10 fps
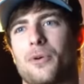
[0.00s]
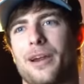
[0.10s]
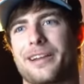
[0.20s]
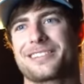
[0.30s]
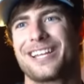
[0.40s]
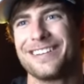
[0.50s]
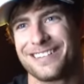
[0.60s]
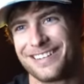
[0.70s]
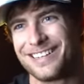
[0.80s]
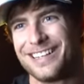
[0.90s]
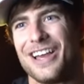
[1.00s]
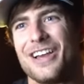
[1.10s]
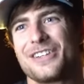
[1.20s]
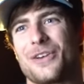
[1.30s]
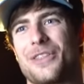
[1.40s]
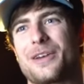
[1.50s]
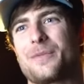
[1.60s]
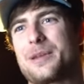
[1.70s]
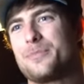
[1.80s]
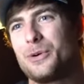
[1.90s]
breaks. So then
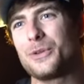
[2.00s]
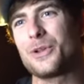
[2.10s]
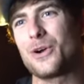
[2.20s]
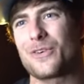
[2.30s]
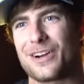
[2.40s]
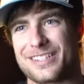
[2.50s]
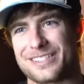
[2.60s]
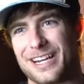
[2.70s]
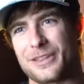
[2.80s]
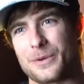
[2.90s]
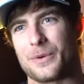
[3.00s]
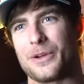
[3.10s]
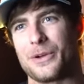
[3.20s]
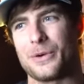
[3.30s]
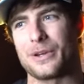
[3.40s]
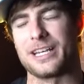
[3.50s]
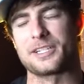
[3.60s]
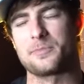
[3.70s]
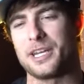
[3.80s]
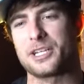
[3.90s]
we pull over on the side of the road.
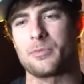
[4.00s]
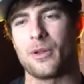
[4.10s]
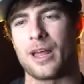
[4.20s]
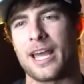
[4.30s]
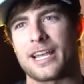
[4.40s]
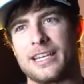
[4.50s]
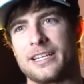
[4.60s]
It's pitch black,